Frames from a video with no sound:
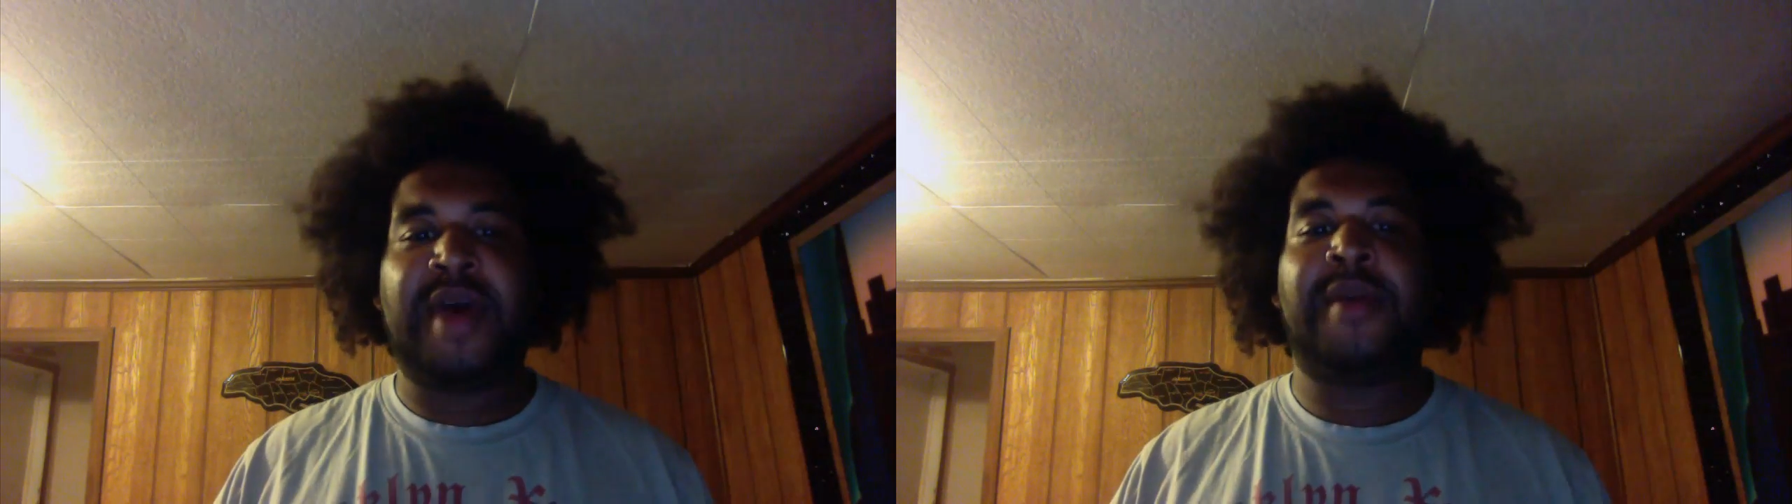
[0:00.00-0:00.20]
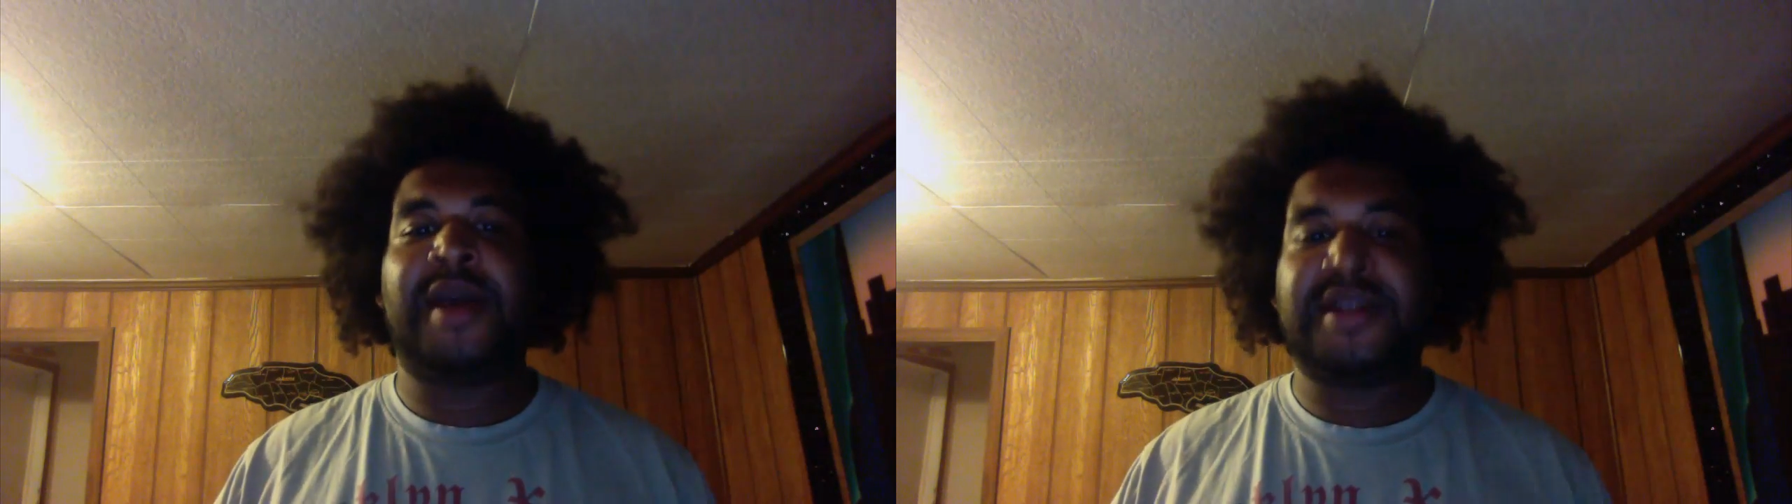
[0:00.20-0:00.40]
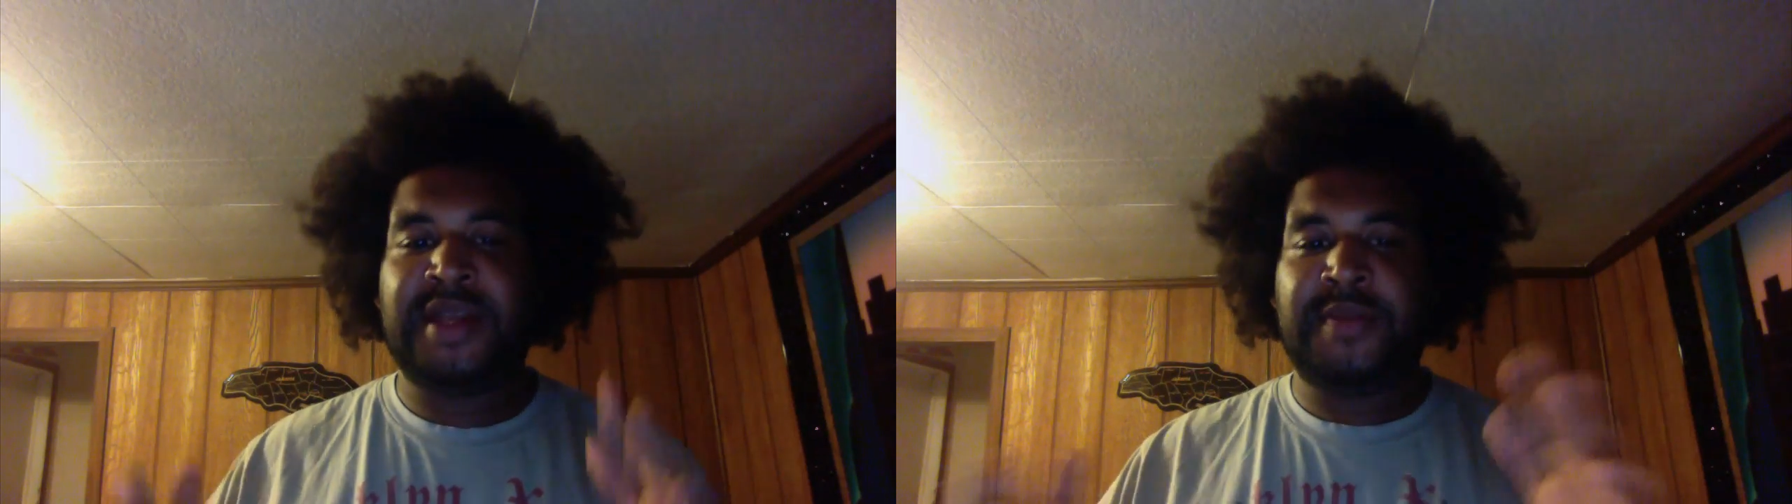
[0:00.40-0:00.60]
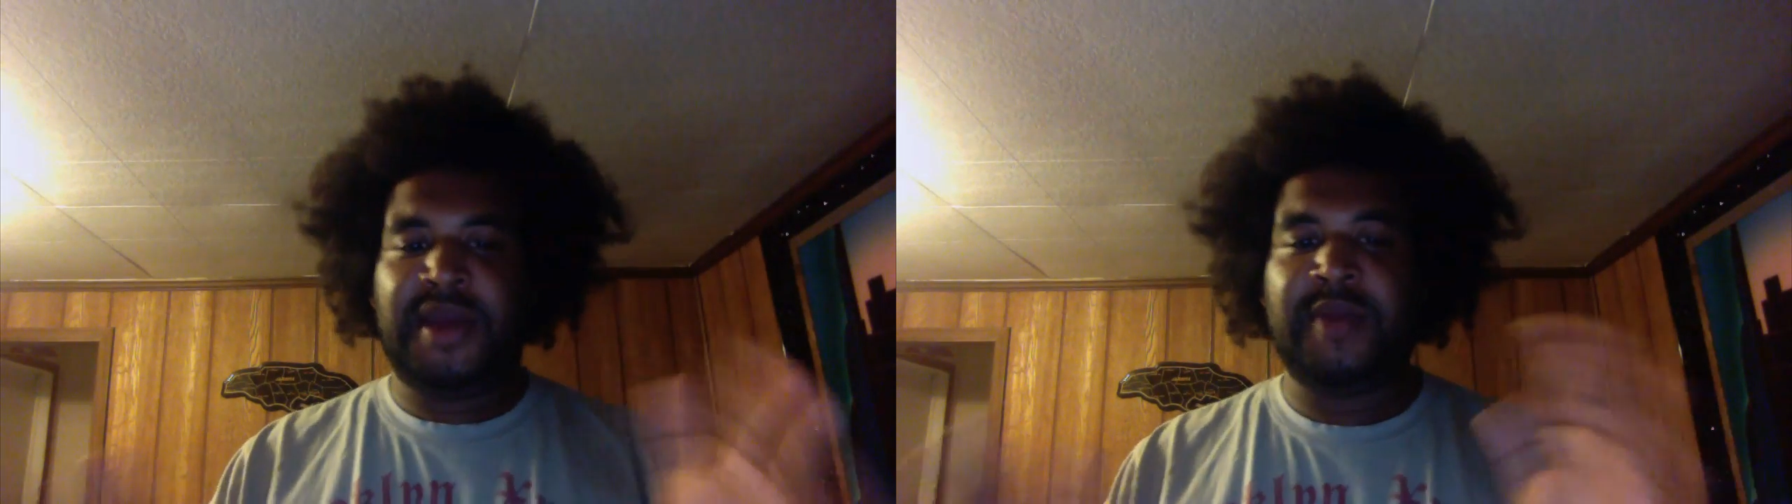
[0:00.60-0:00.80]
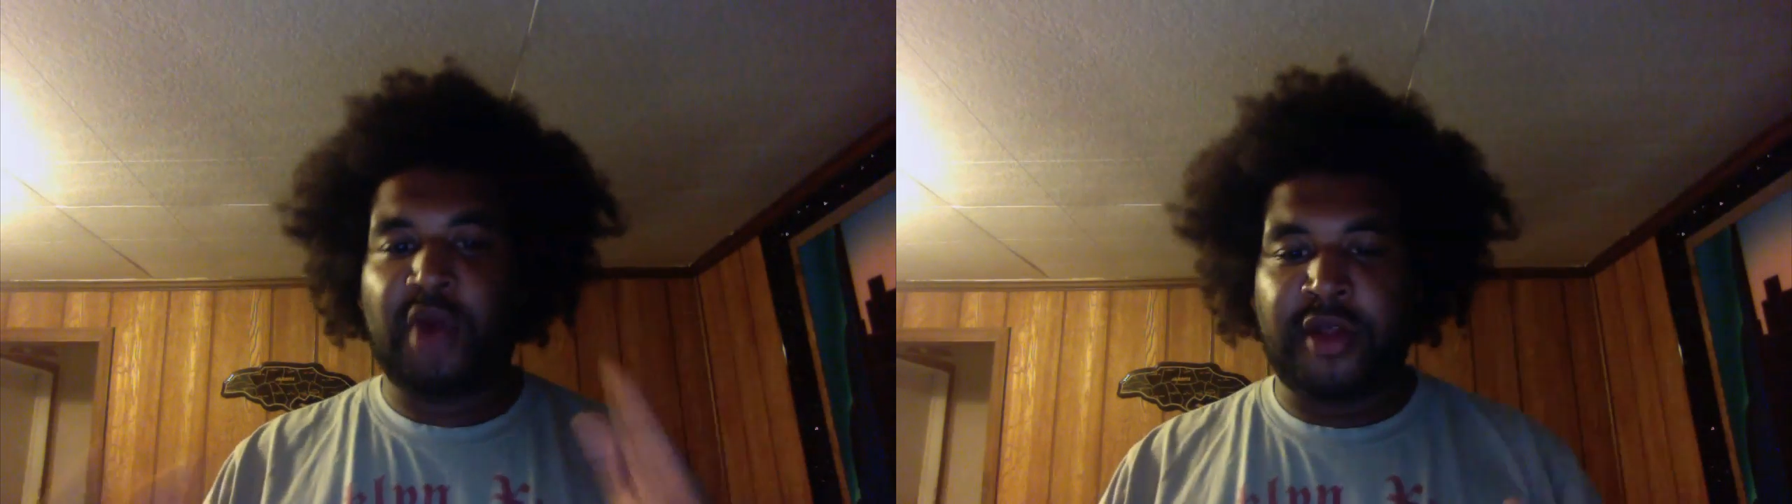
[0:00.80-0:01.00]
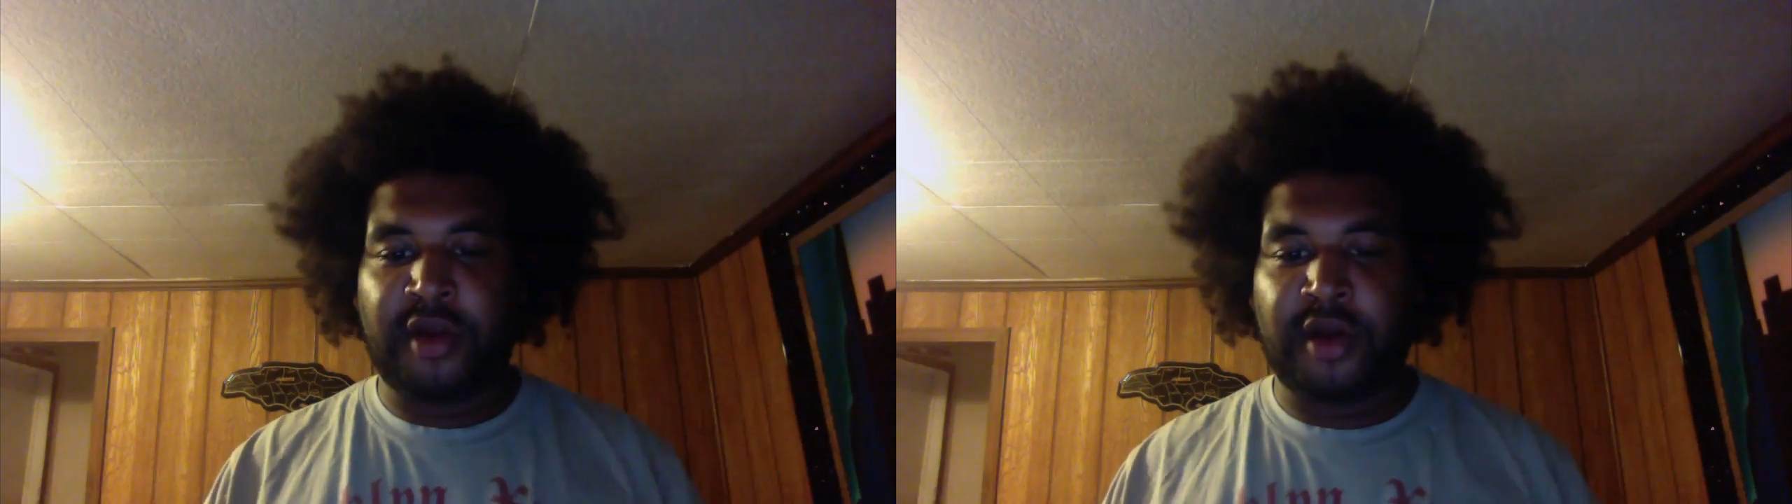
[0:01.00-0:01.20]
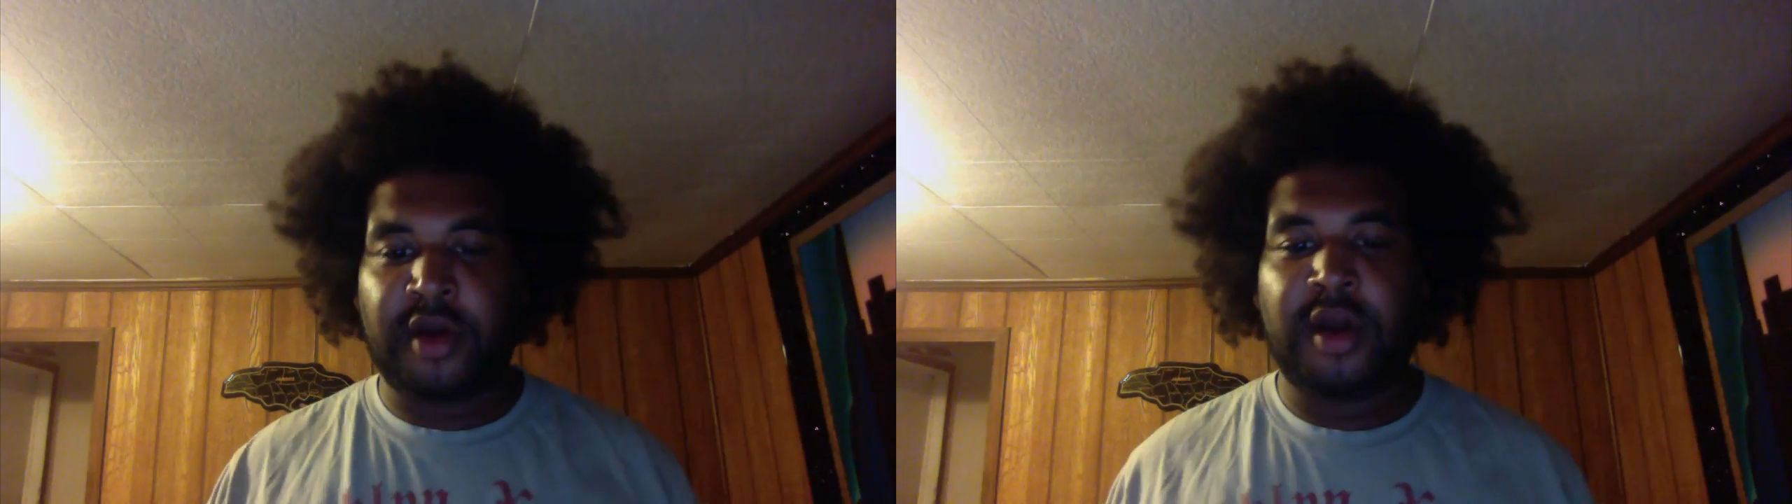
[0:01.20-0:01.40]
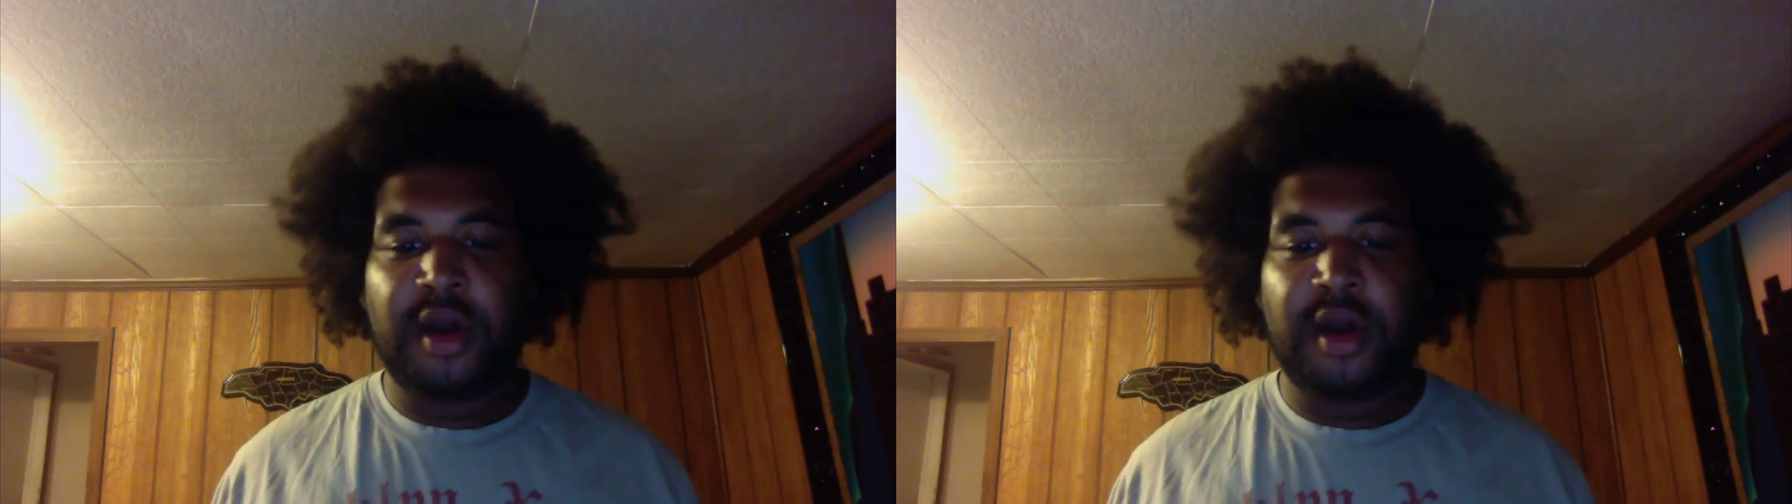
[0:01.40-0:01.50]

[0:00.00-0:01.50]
as in Big Brother,